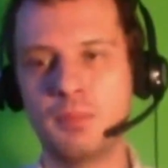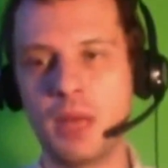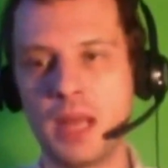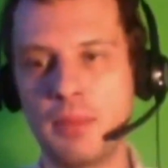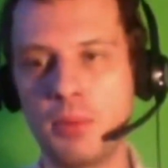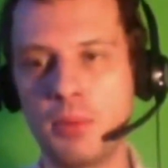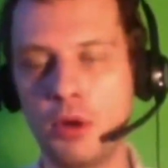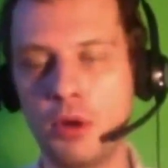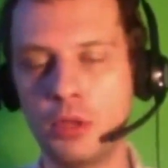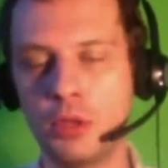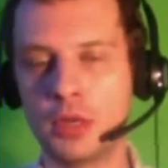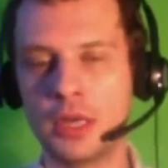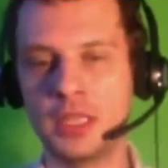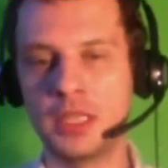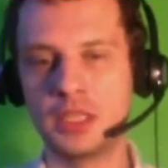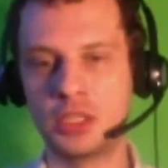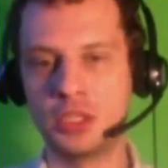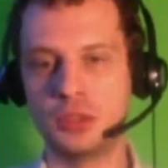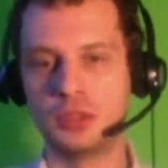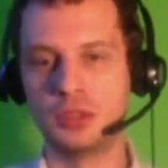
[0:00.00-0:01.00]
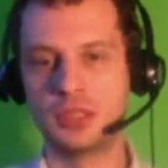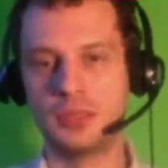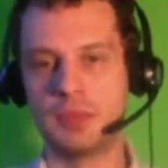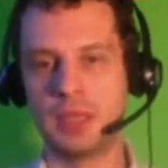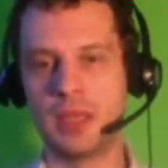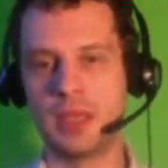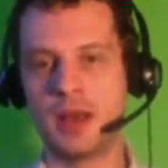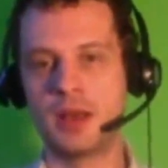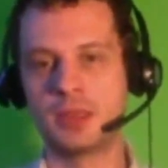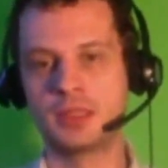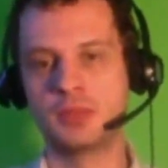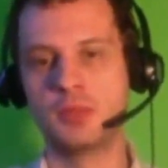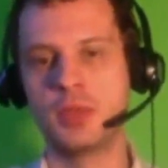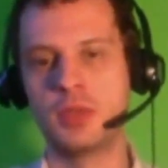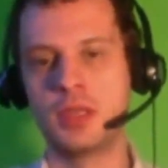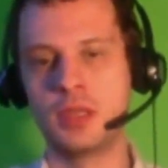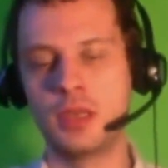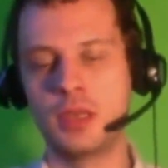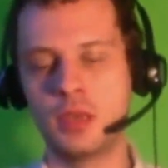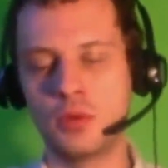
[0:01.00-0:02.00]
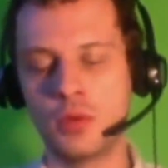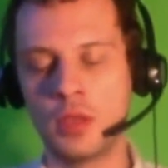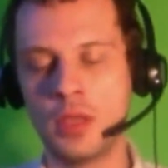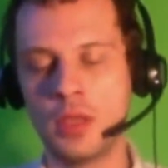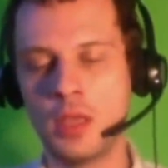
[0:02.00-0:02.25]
bipolar issues, to be honest with you.